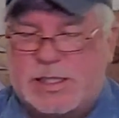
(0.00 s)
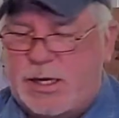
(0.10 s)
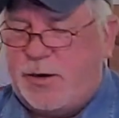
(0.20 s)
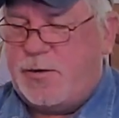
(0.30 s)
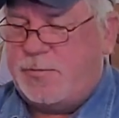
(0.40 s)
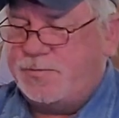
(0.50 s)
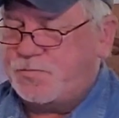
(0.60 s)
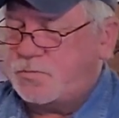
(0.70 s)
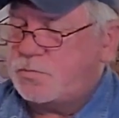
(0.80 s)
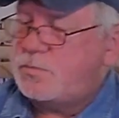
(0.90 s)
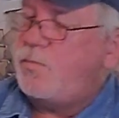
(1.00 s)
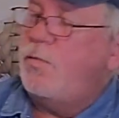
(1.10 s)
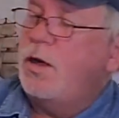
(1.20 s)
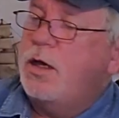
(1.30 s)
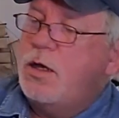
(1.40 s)
in here.
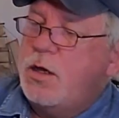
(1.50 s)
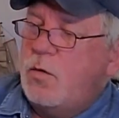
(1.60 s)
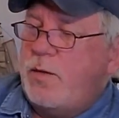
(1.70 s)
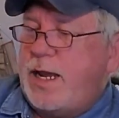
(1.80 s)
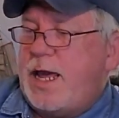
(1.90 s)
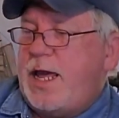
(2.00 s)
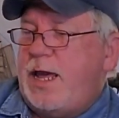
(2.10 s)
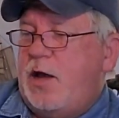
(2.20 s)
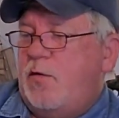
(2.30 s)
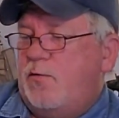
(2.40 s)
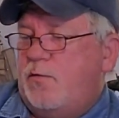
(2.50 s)
We have